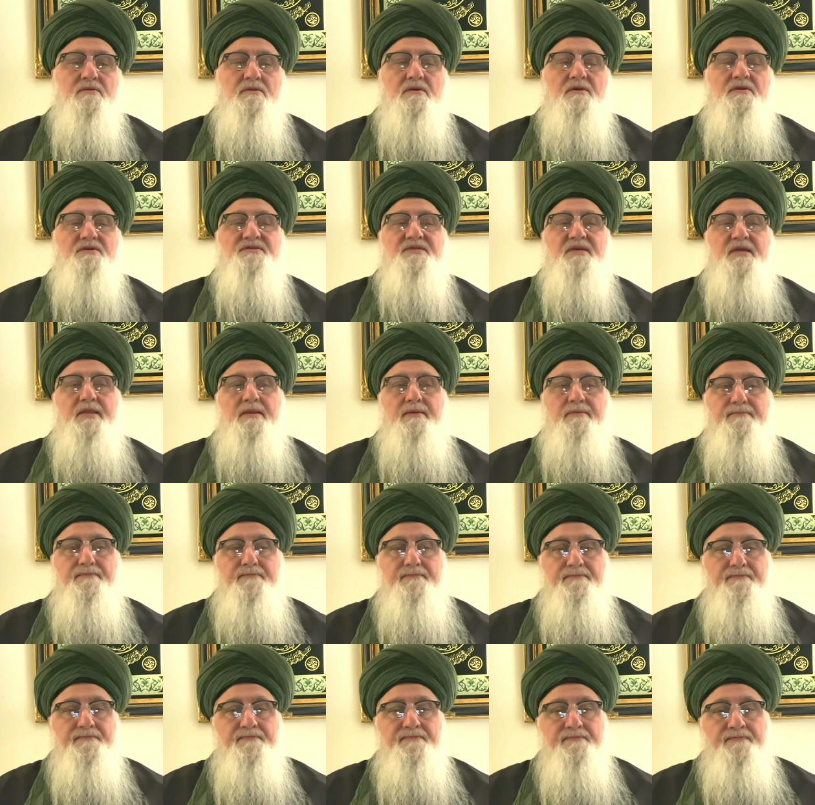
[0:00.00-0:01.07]

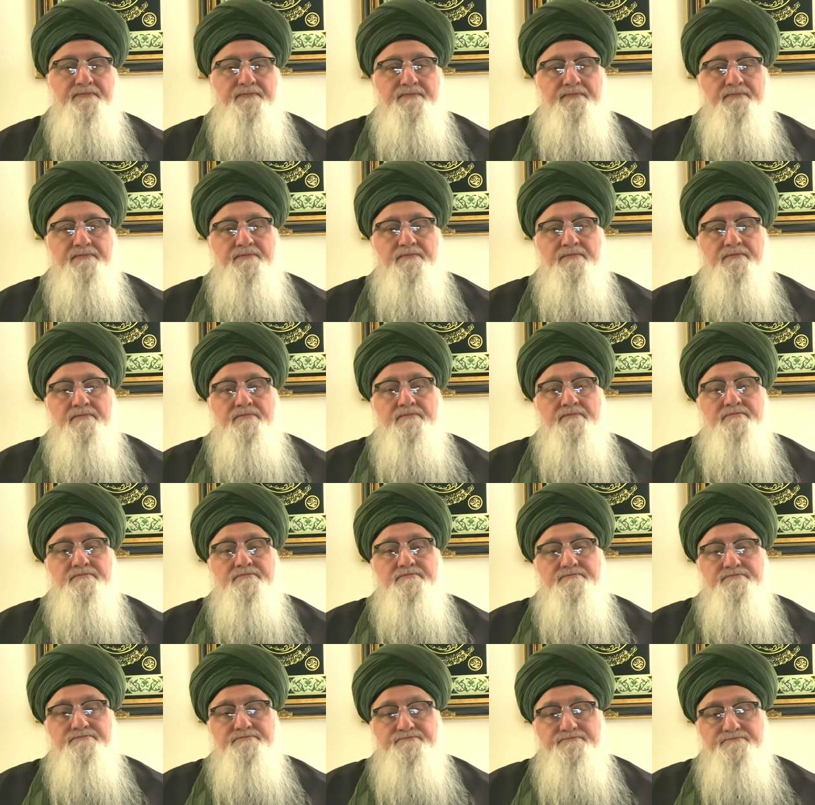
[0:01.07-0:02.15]

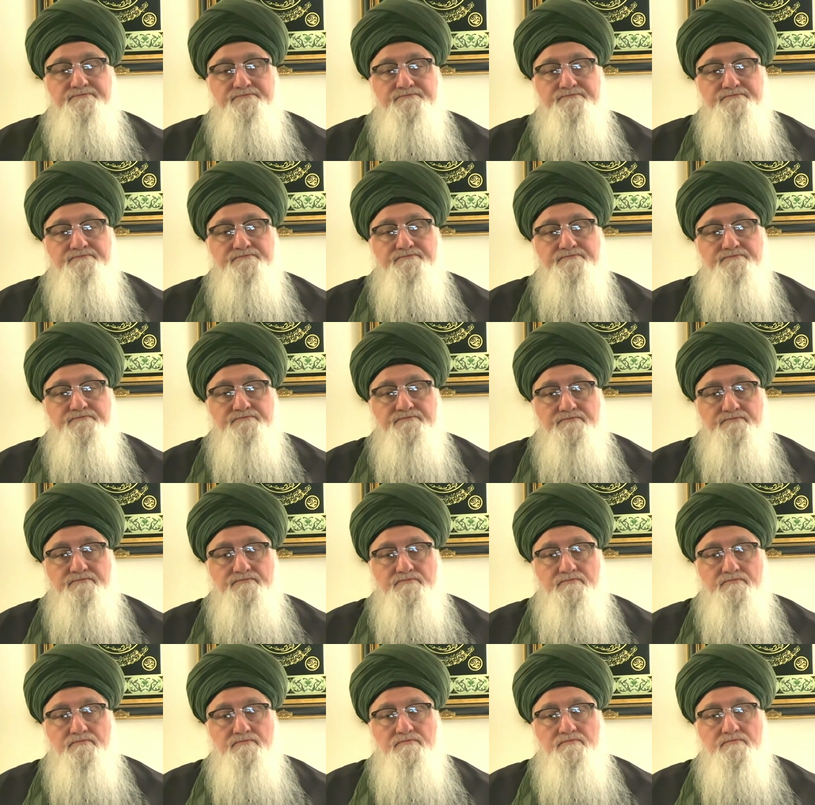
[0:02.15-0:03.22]

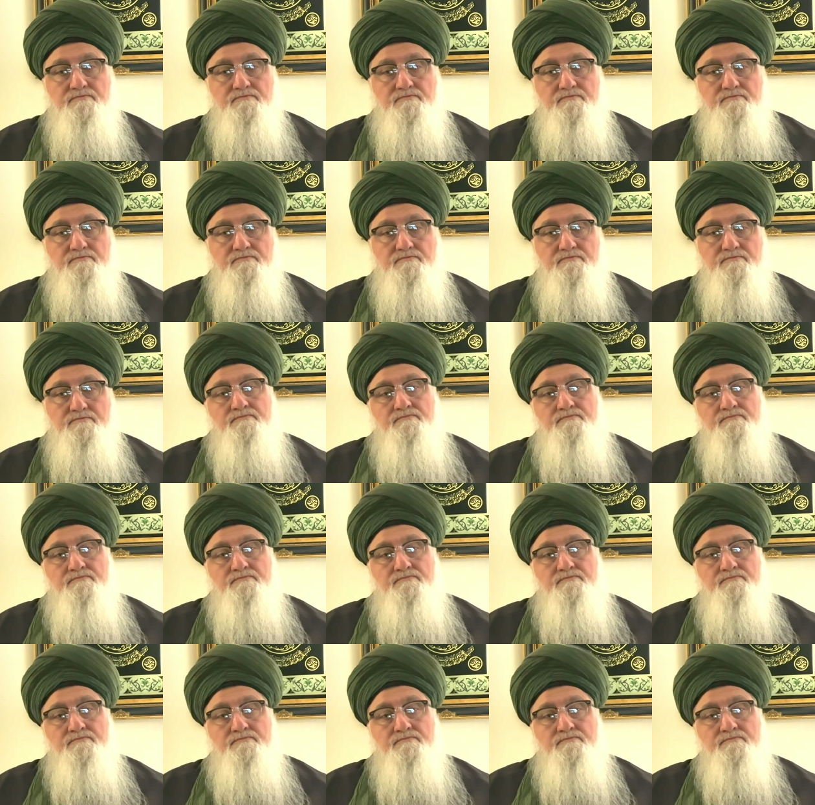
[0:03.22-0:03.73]
(silence)